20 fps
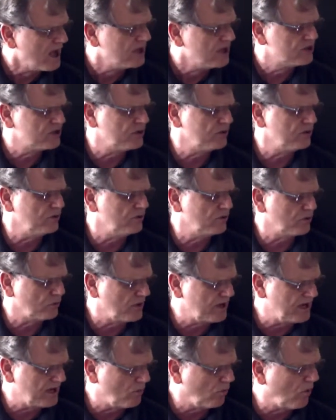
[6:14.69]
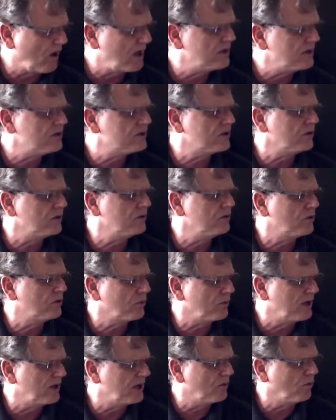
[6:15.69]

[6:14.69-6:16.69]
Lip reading: 2, 3, 1, 2, 3,